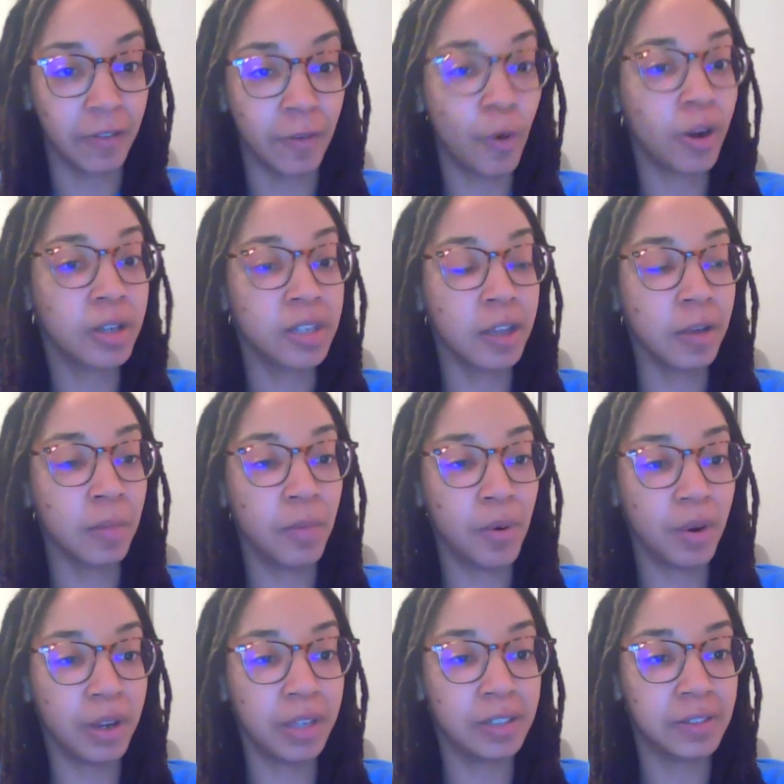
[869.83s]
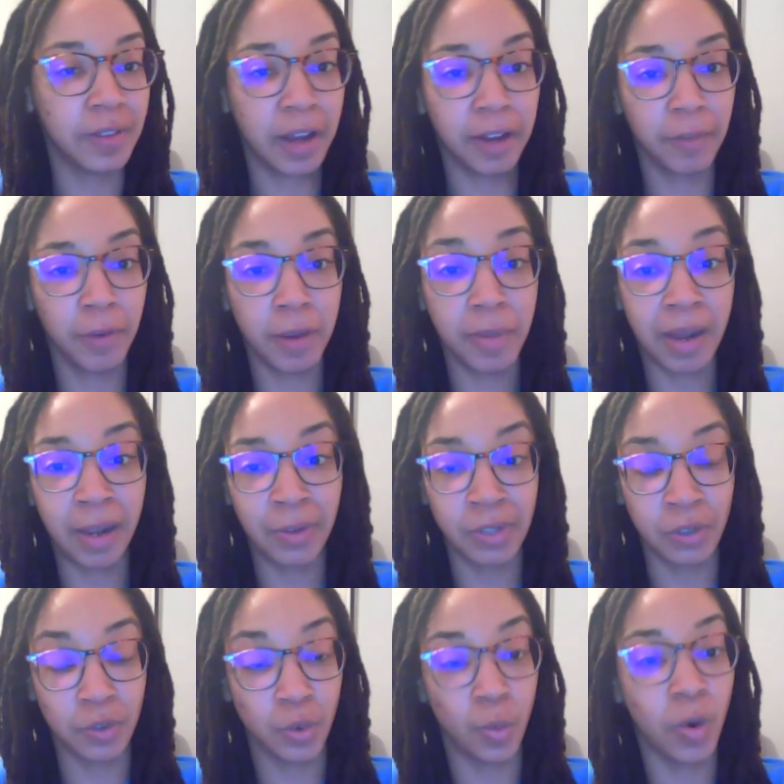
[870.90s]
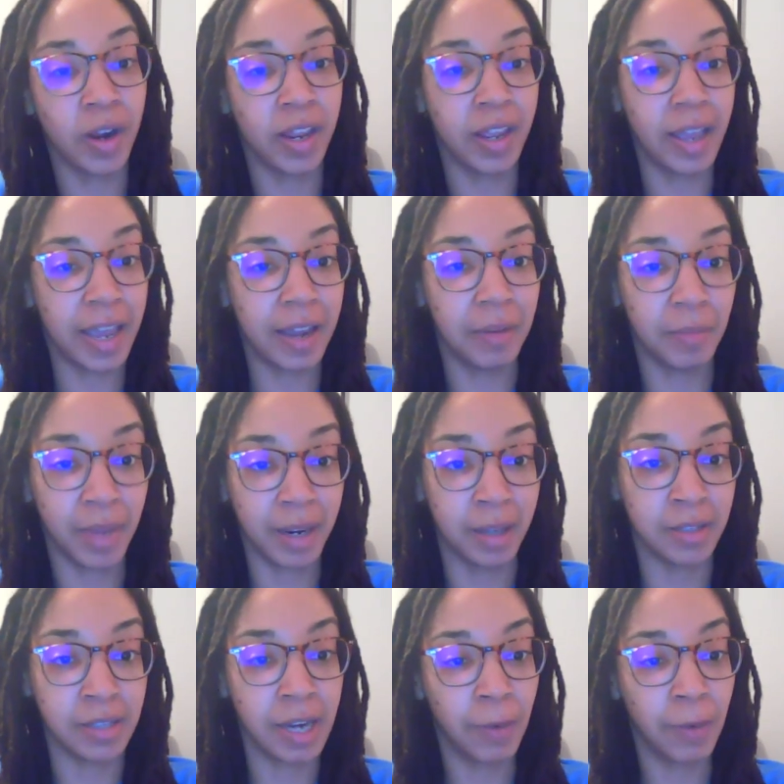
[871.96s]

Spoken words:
14 points, 5 rebounds in 28 minutes.